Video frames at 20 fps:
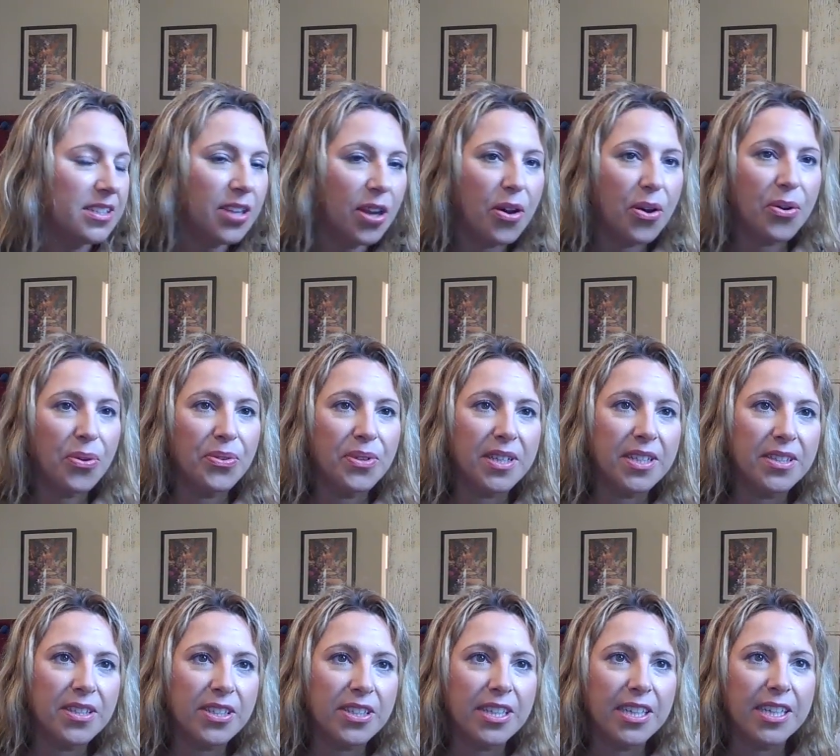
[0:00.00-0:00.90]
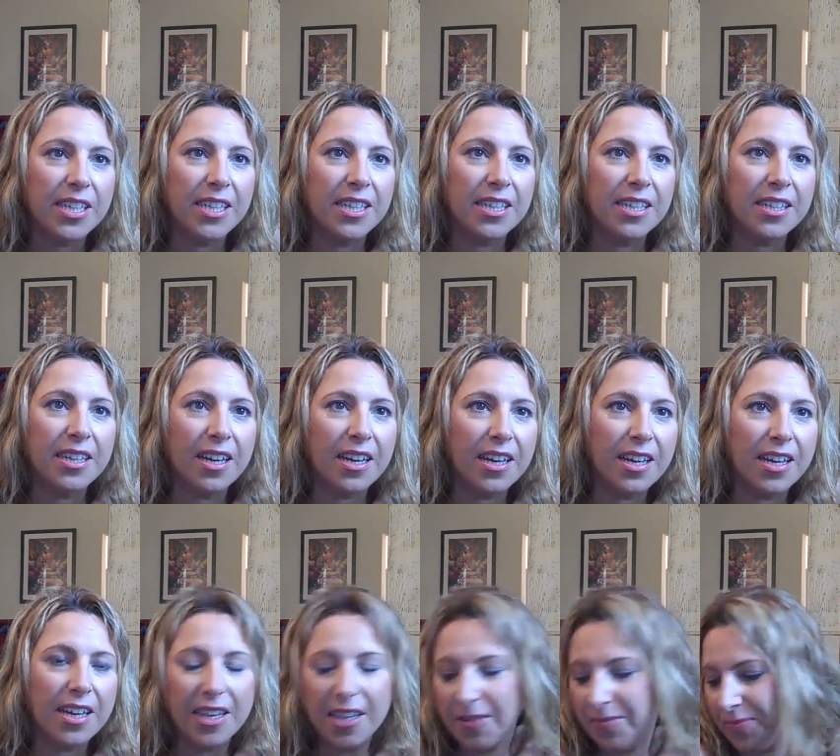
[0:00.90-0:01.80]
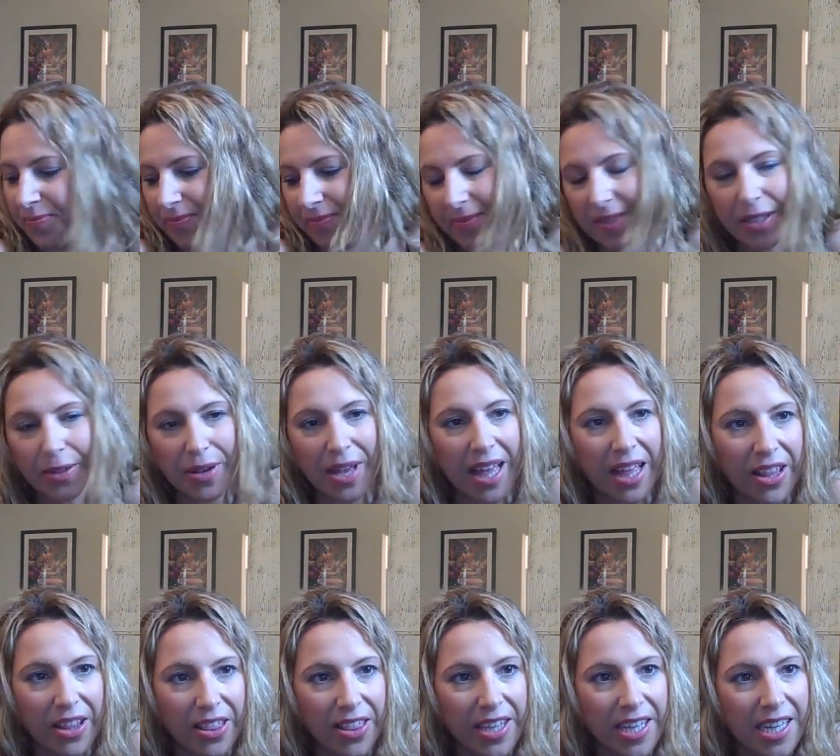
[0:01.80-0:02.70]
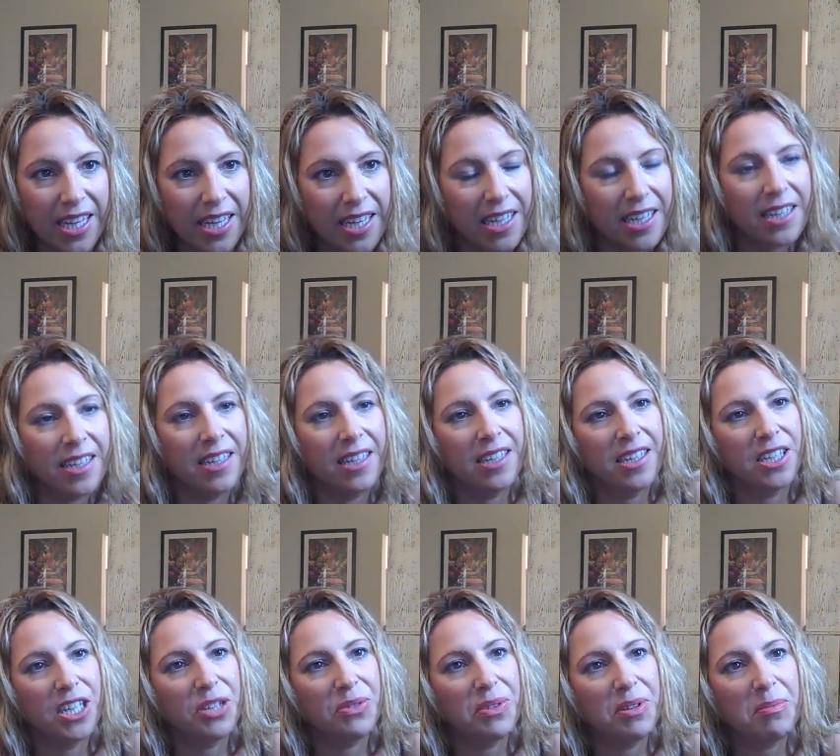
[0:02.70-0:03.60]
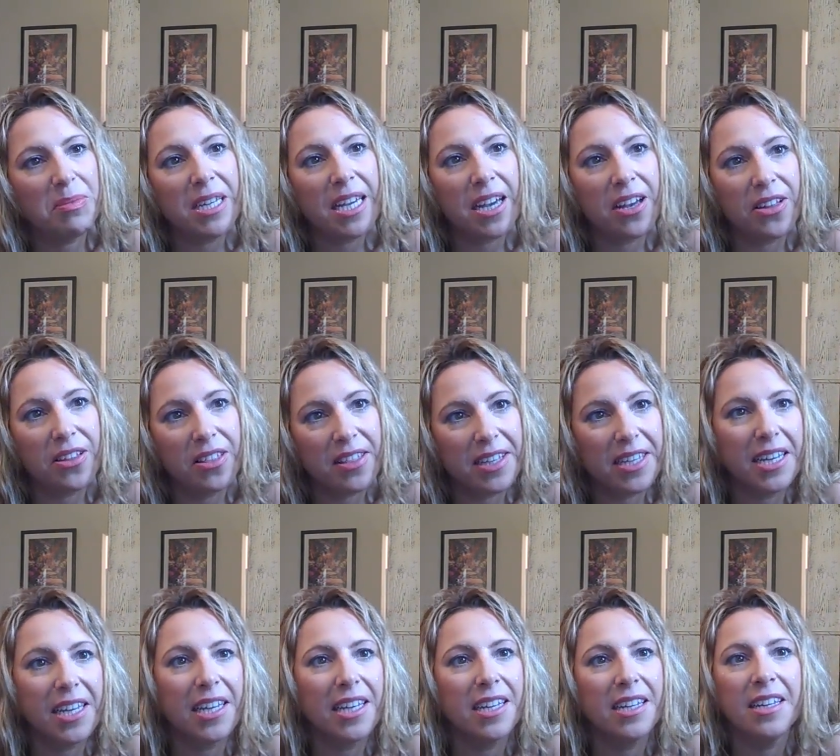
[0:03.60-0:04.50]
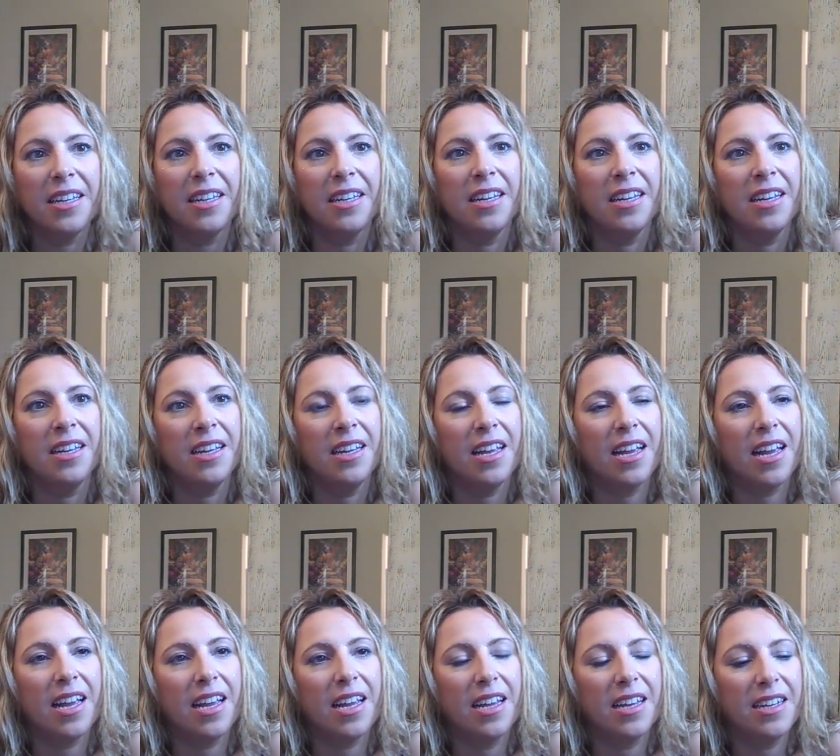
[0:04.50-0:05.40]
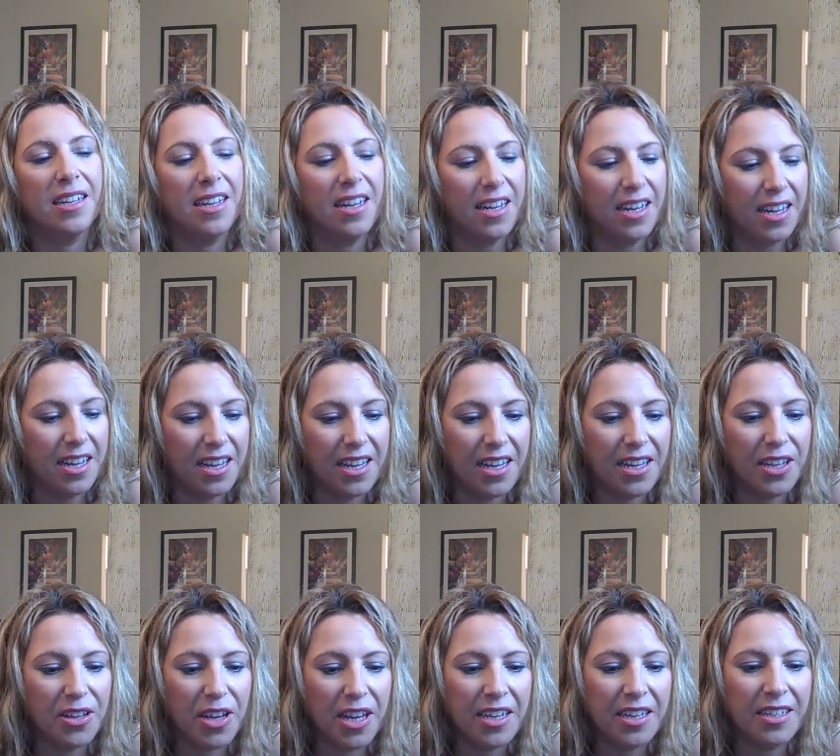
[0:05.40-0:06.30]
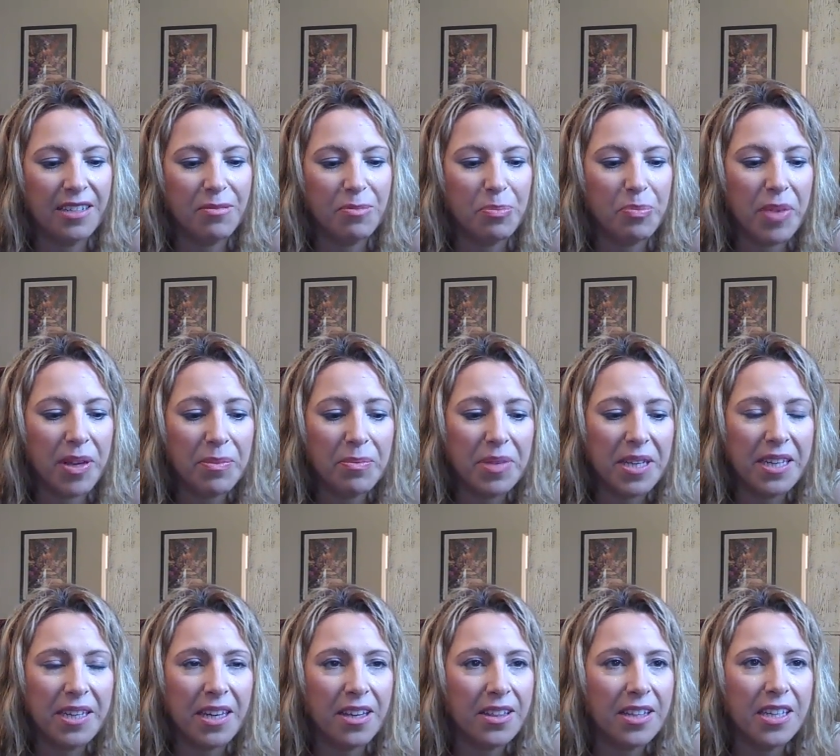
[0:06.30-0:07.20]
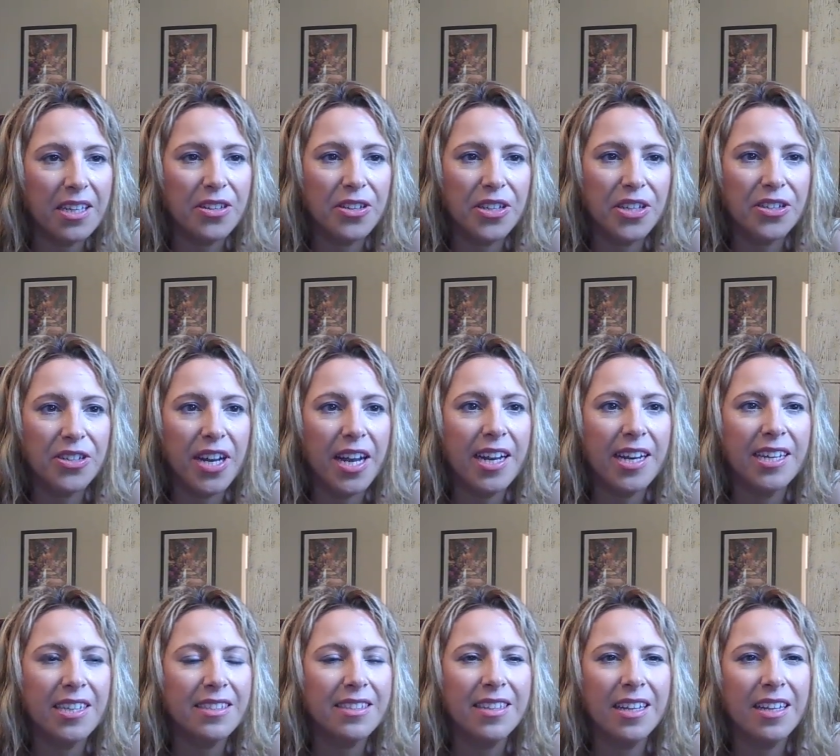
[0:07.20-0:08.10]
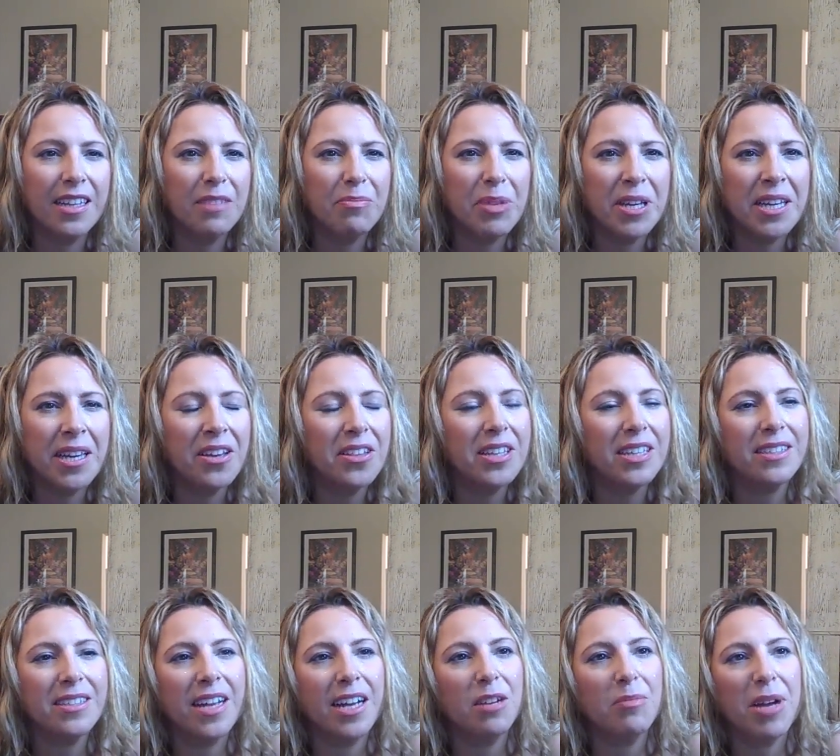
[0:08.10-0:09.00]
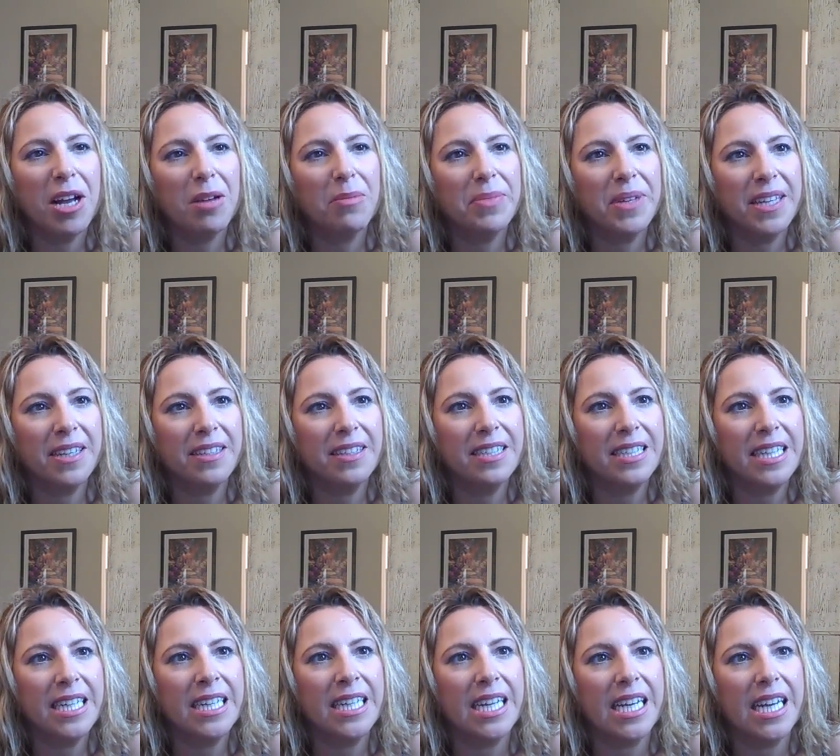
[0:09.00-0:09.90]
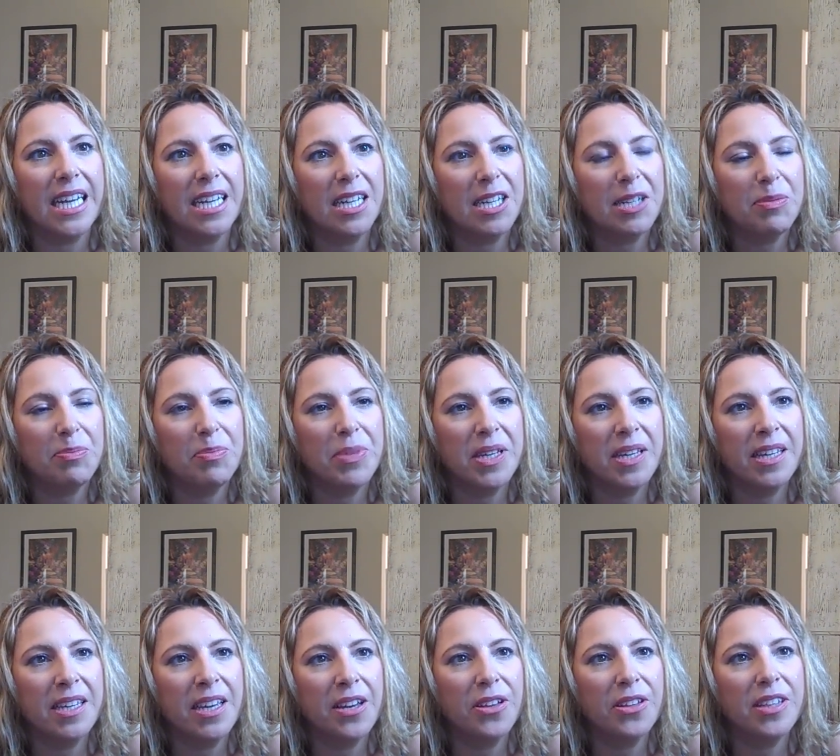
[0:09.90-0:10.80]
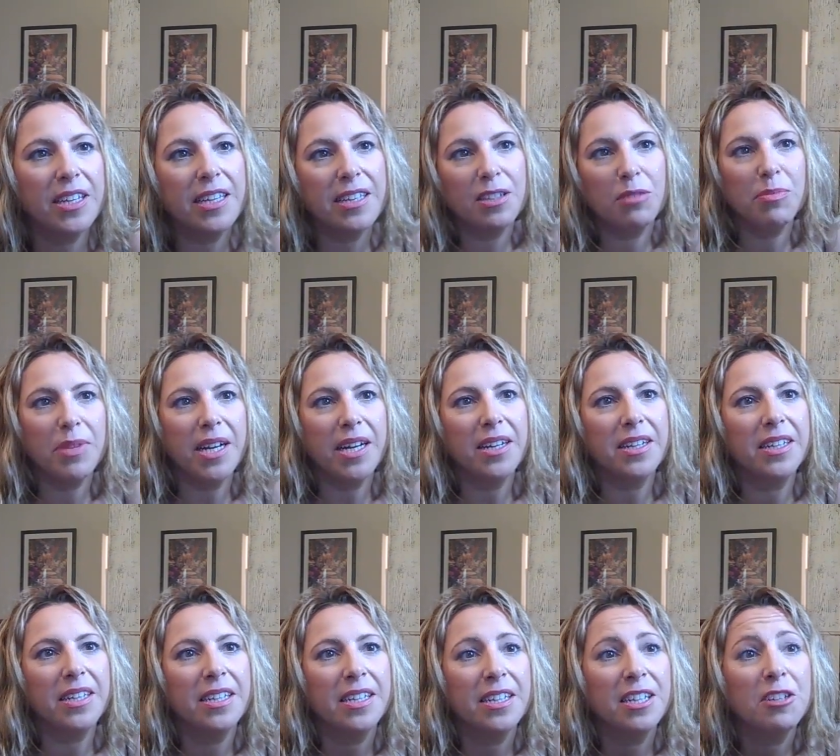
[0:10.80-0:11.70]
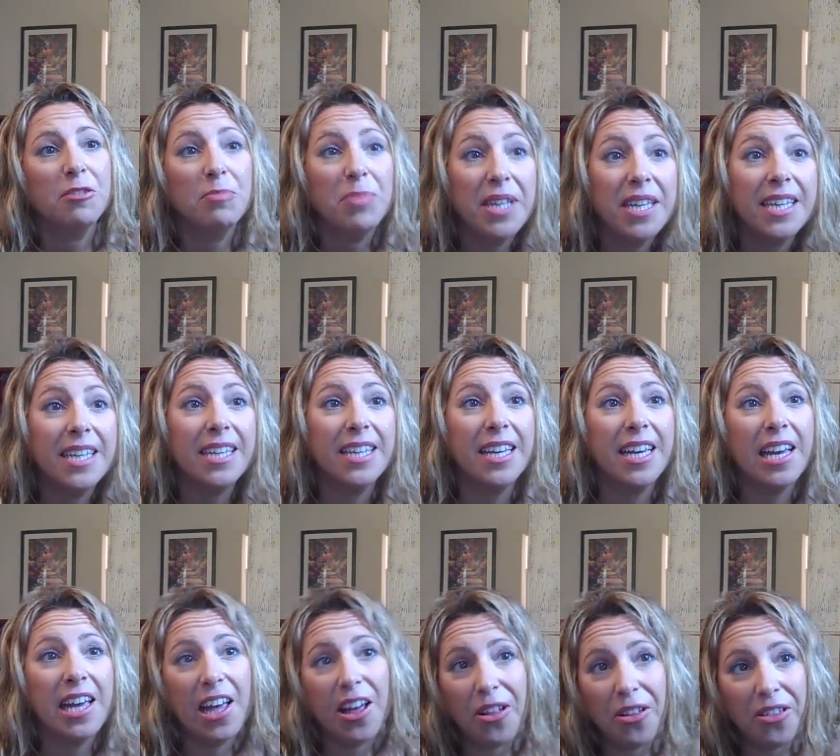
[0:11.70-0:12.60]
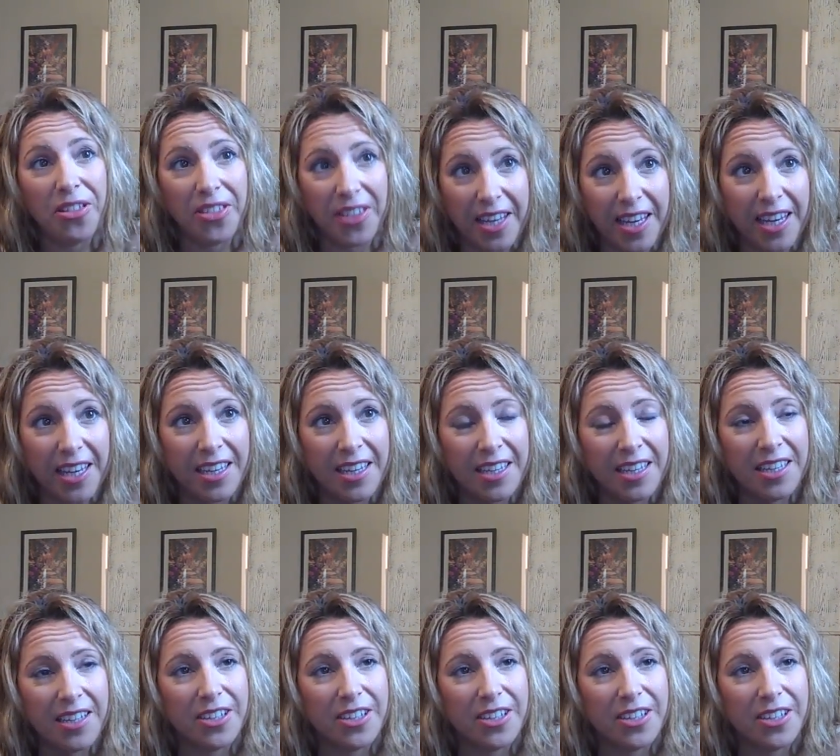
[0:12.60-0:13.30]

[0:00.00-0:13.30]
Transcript: toned and looking, um, you know, healthy. You want to be healthy, and uh, and and being healthy. You know, your diet's not being healthy is not about being skinny. Being healthy is about being healthy.